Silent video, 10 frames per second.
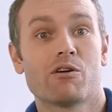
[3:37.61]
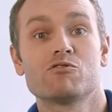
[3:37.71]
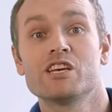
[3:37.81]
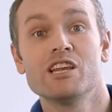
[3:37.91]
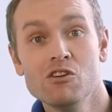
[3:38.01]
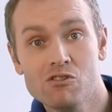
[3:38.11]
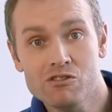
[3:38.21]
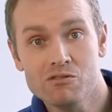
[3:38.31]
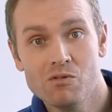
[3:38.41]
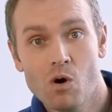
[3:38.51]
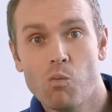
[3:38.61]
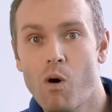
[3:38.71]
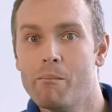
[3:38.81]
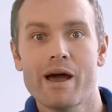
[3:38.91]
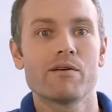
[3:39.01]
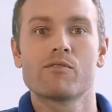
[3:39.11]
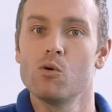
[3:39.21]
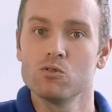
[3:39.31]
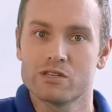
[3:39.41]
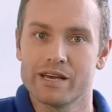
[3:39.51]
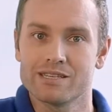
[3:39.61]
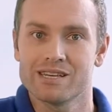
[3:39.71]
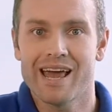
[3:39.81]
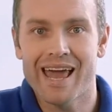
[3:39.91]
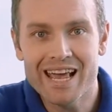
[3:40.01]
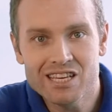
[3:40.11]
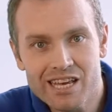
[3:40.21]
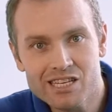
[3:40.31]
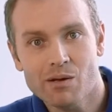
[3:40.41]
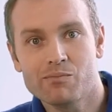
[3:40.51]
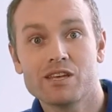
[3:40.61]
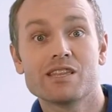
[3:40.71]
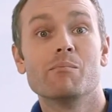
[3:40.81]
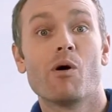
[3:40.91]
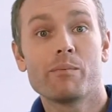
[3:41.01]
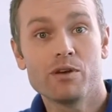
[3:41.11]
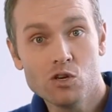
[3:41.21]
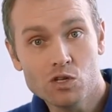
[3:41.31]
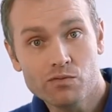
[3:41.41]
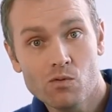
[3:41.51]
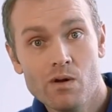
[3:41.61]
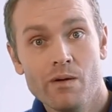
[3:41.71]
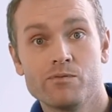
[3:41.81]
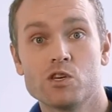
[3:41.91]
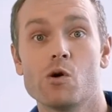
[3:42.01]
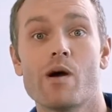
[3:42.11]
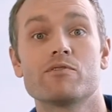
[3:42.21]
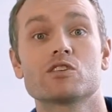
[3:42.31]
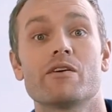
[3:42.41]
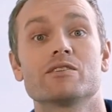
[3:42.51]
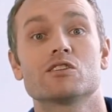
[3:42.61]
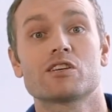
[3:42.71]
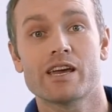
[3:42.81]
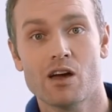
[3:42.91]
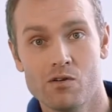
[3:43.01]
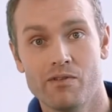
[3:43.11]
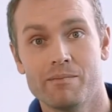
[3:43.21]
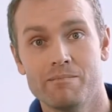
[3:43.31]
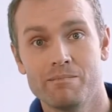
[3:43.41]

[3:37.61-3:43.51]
How does it look? What may have caused this? Is there something that might be useful to whoever's going to take over?